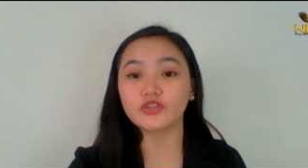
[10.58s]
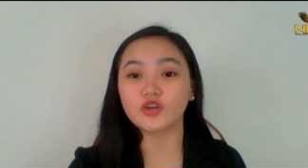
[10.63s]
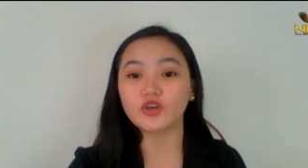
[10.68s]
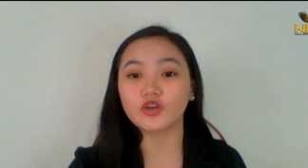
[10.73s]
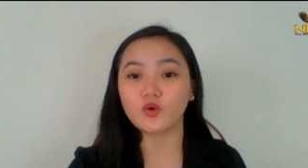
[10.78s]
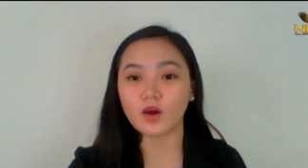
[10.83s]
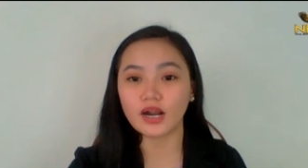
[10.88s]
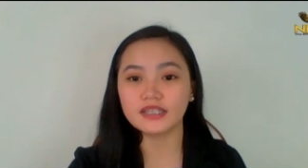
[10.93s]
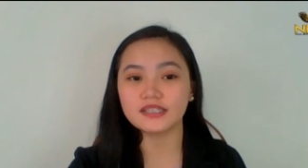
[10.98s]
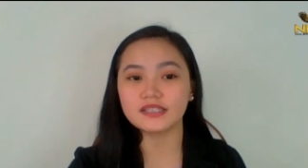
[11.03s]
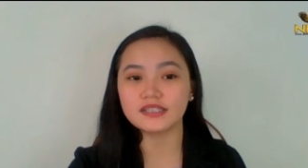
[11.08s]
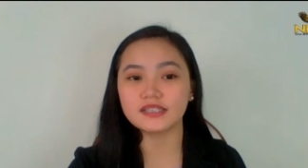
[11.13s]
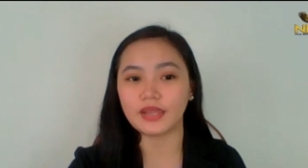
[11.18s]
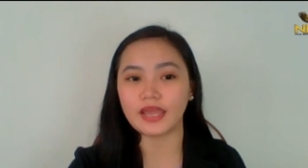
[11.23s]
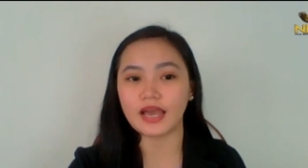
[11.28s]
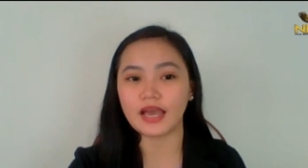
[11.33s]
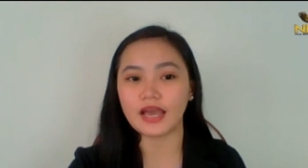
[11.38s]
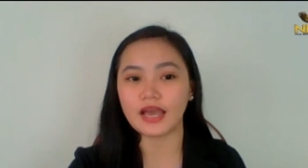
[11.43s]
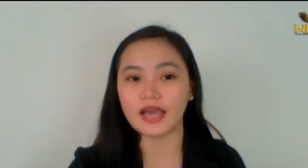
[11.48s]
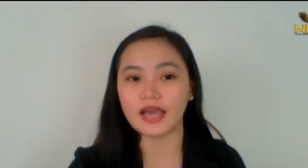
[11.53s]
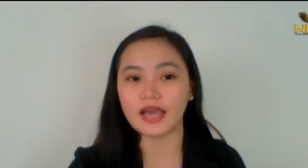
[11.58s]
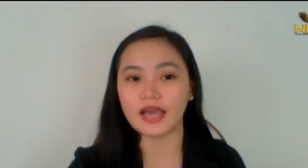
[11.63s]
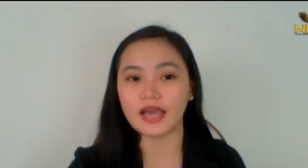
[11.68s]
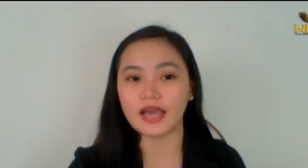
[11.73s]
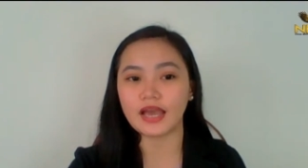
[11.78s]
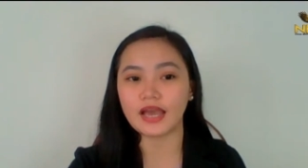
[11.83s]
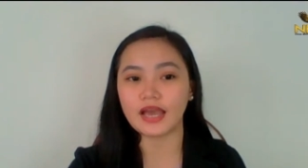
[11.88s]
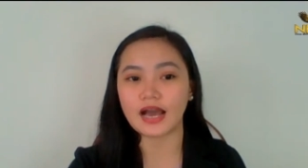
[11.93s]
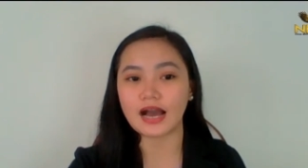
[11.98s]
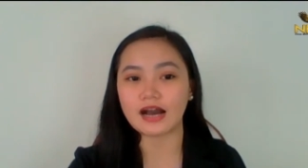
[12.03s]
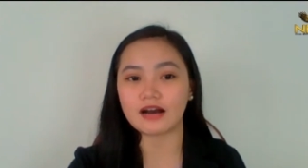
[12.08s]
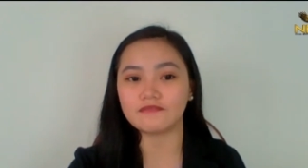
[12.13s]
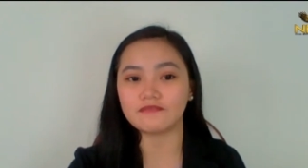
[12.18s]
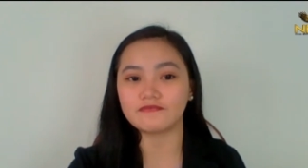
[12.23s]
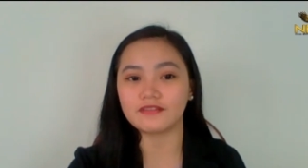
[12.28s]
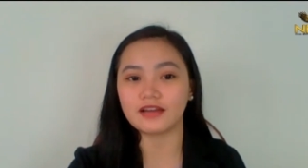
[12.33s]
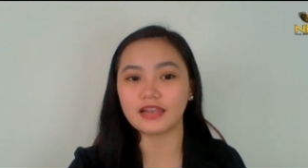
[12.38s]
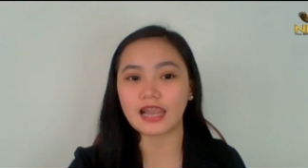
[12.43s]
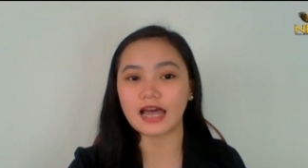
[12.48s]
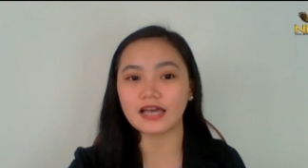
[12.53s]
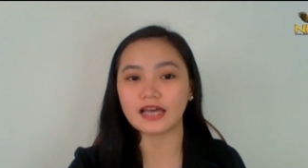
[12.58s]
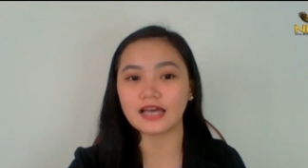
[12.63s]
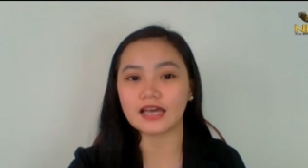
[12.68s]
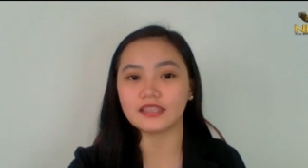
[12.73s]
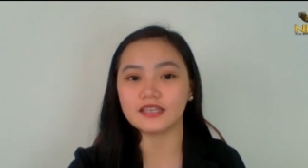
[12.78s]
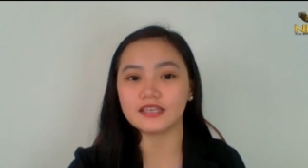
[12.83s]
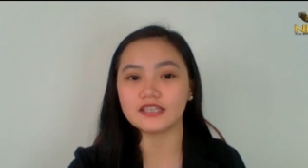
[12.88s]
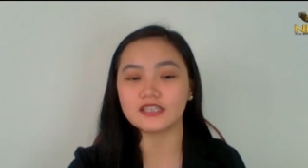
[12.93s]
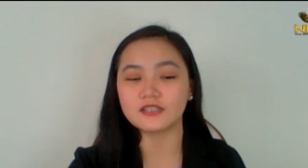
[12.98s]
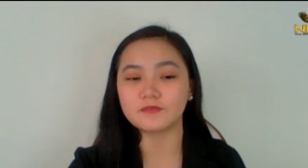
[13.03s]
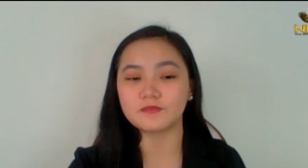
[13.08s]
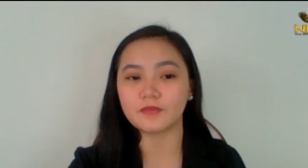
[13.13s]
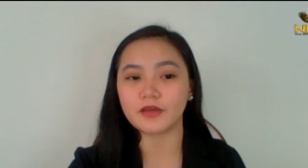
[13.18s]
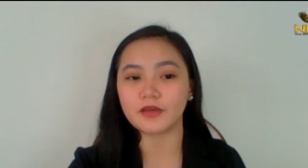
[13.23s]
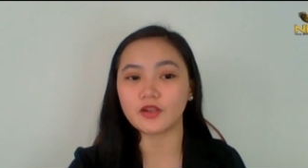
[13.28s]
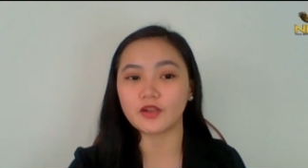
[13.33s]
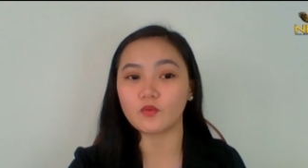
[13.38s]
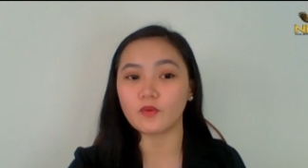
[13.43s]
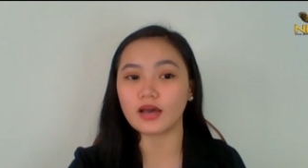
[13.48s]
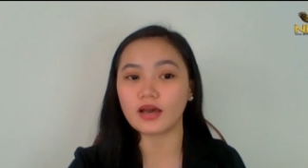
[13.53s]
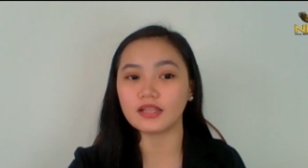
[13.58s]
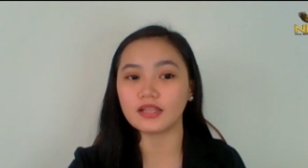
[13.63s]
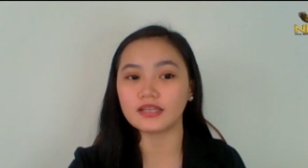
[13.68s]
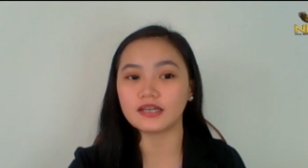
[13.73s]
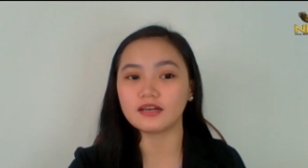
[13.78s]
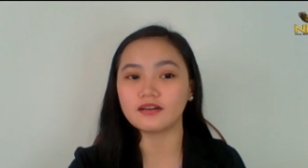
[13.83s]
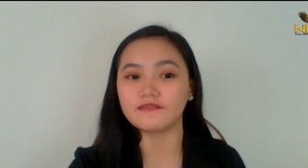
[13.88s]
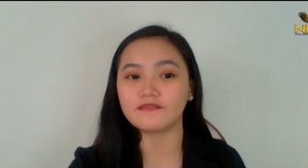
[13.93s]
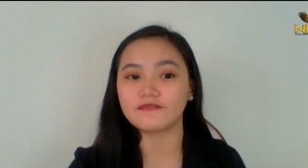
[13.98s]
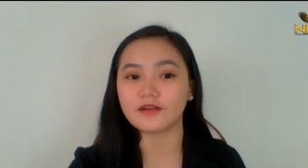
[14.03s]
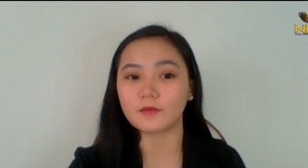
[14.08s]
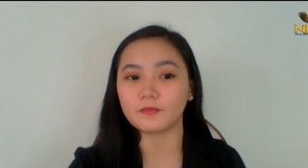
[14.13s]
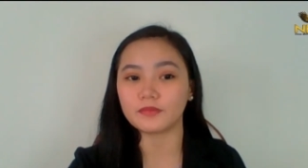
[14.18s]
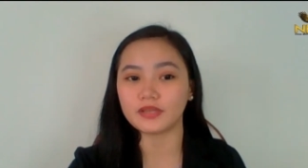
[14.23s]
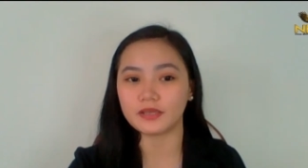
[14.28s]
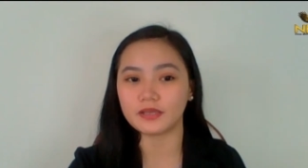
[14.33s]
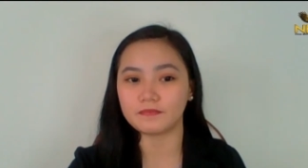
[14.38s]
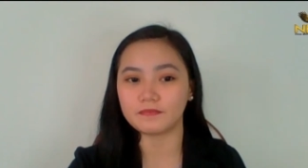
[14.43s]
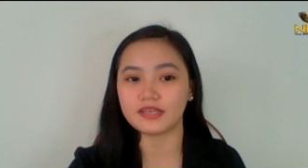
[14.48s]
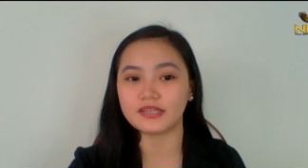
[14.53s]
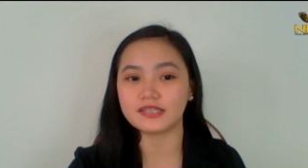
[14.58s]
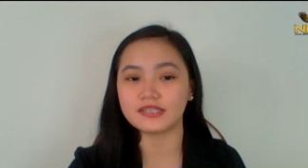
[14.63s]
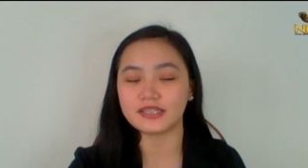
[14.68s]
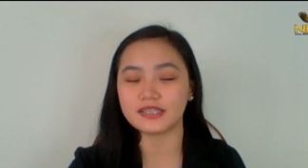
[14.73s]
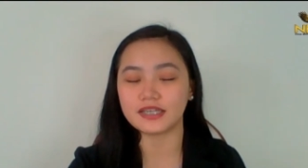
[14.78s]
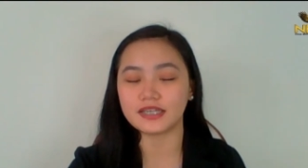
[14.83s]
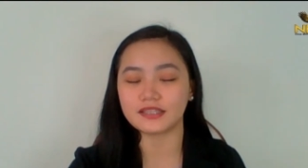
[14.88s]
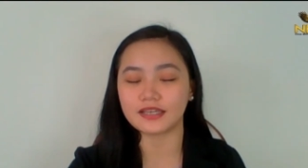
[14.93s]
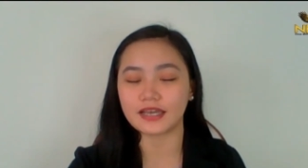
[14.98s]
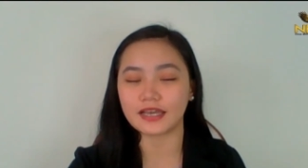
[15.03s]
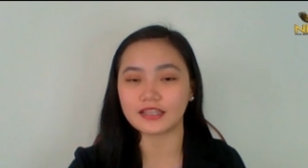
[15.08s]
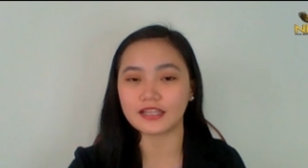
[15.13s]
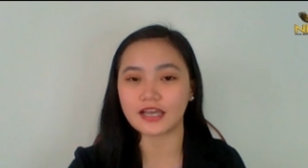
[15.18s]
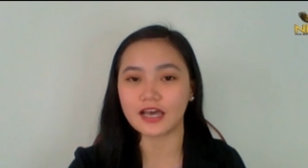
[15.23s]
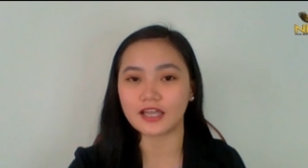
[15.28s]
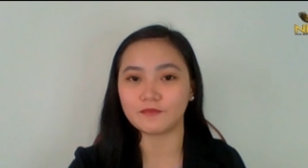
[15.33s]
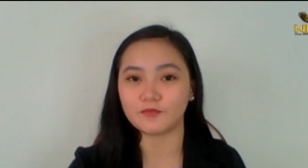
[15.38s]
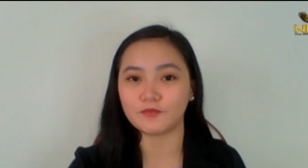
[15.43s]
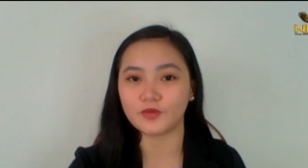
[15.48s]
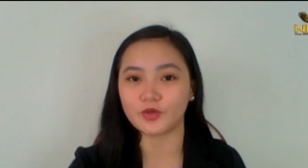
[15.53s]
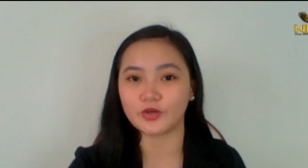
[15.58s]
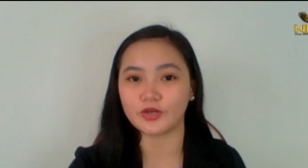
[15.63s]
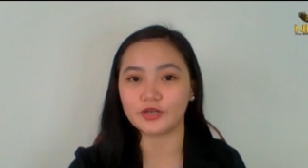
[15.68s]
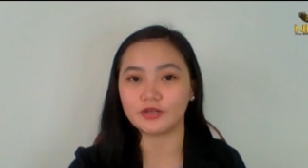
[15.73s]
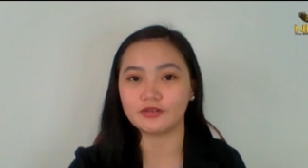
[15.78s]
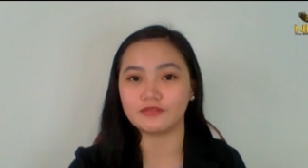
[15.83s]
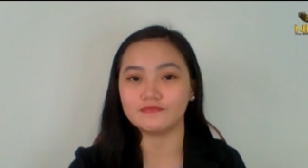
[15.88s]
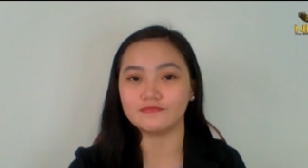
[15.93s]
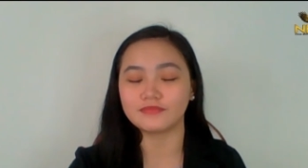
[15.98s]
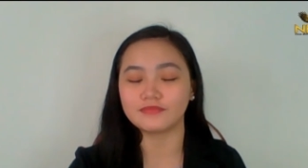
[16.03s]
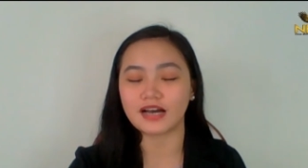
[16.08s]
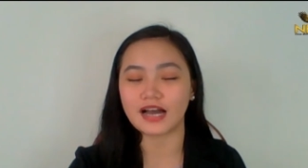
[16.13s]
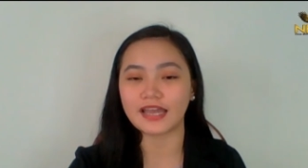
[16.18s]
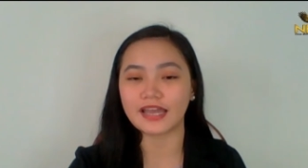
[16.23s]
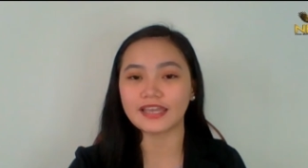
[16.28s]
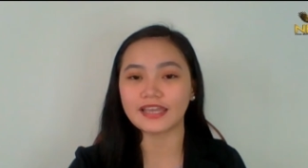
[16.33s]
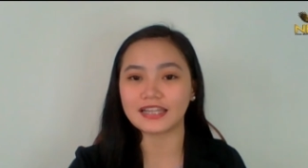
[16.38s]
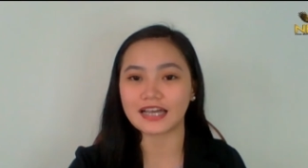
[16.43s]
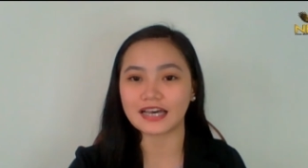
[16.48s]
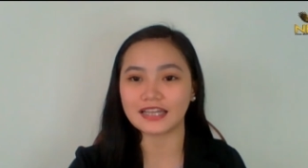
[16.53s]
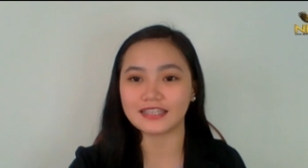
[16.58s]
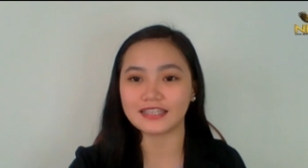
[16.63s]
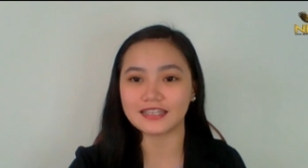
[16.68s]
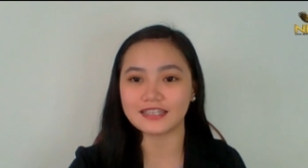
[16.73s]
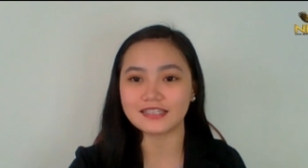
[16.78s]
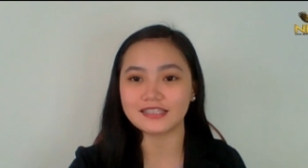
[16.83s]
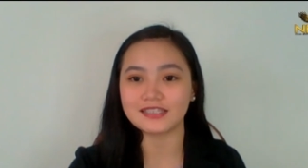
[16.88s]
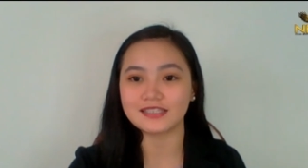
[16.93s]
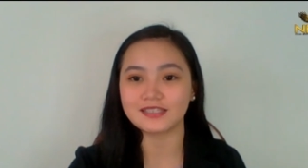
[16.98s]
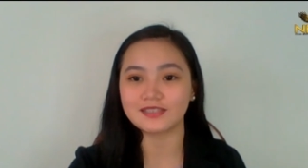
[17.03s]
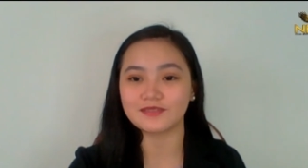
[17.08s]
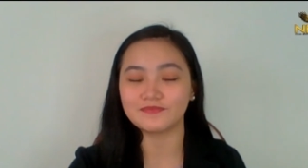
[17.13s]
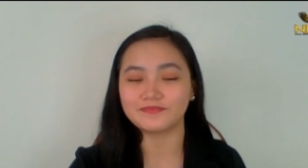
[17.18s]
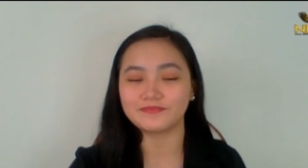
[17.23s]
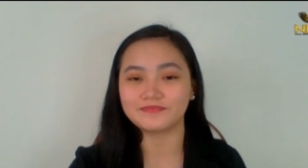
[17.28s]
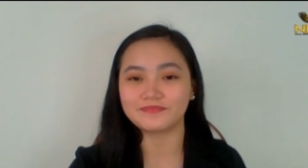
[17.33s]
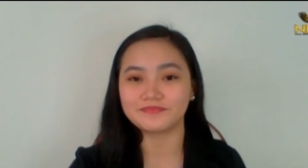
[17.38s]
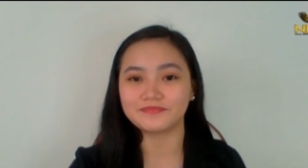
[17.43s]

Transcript: quarantine by January next year. We have Gladys Pinuela from EBC Thailand Bureau. Hi, Gladys.